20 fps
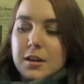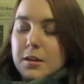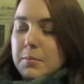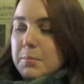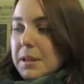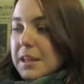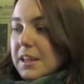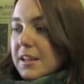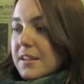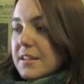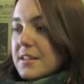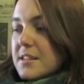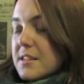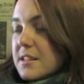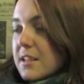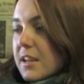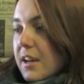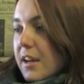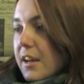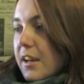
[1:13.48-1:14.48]

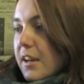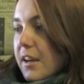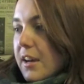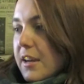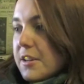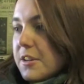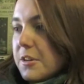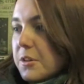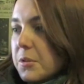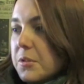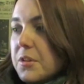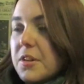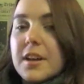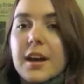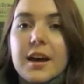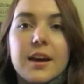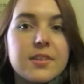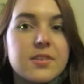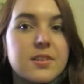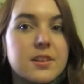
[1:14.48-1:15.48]
because I know you look
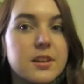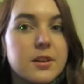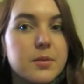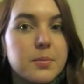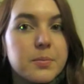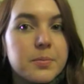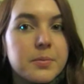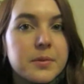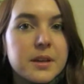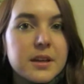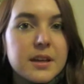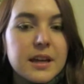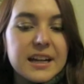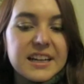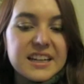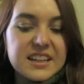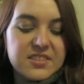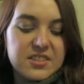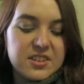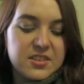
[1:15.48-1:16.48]
after them.
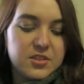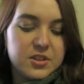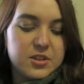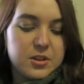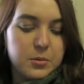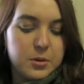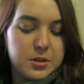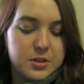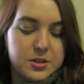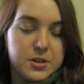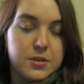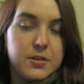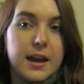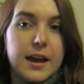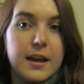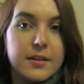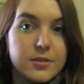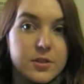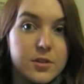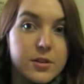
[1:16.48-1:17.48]
And even if you don't want to, you
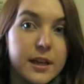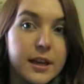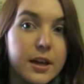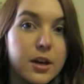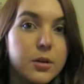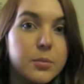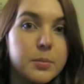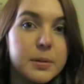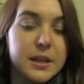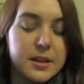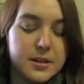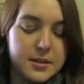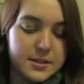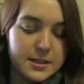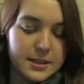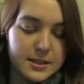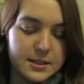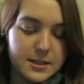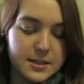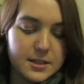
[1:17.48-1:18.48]
have to now because
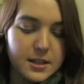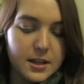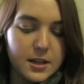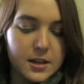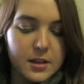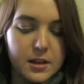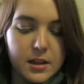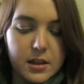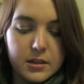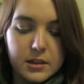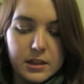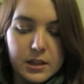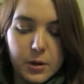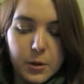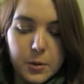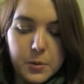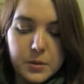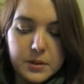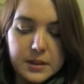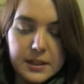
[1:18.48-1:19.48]
it's the
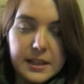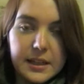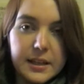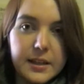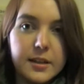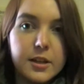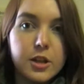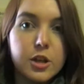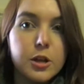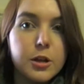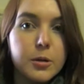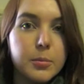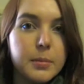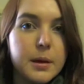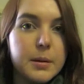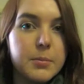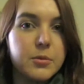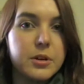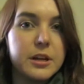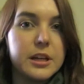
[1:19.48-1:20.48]
only
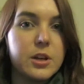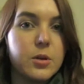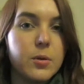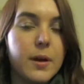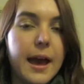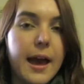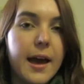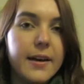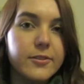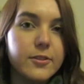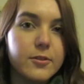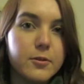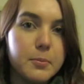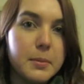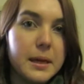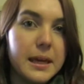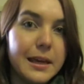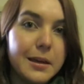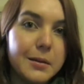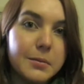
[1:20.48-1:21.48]
memory you have of
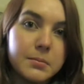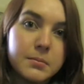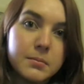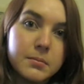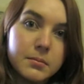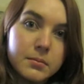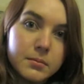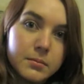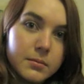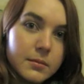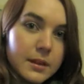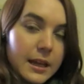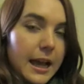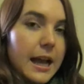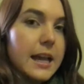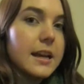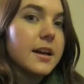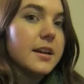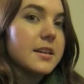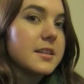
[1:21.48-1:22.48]
me
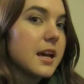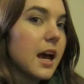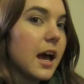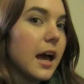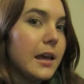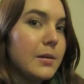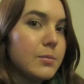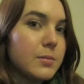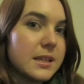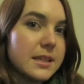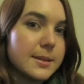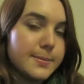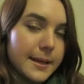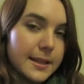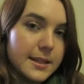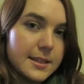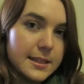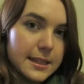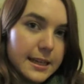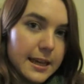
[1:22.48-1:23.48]
and our time we
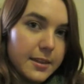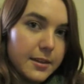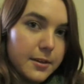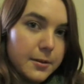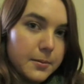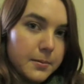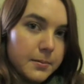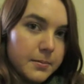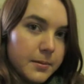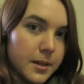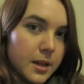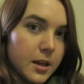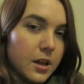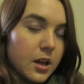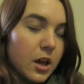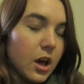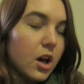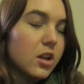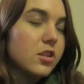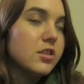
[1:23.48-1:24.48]
spent together
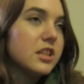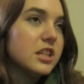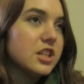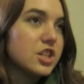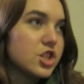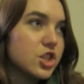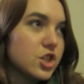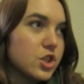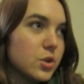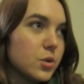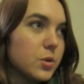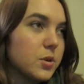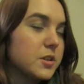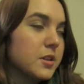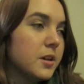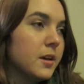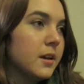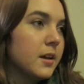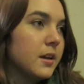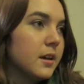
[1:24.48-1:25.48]
on this
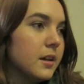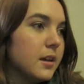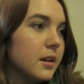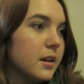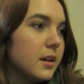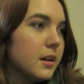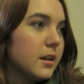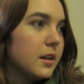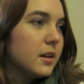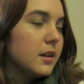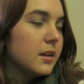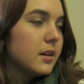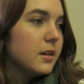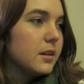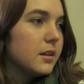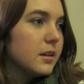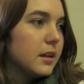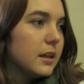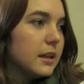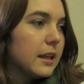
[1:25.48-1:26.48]
short
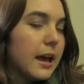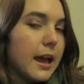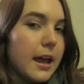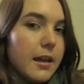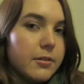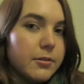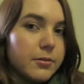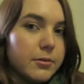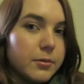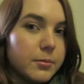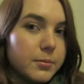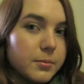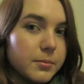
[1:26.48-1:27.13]
life.